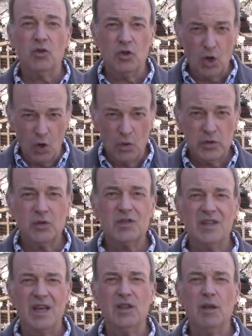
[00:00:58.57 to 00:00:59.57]
no, you
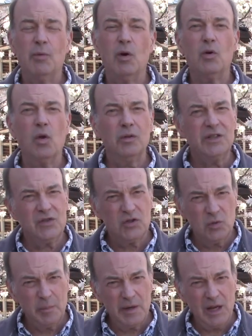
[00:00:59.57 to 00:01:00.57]
stay in the boat, only
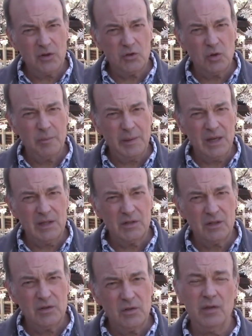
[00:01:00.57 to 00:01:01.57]
supernatural beings
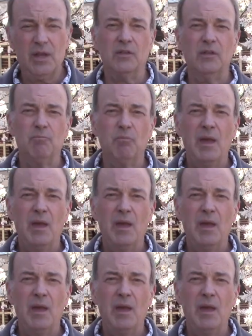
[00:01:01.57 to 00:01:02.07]
can do this.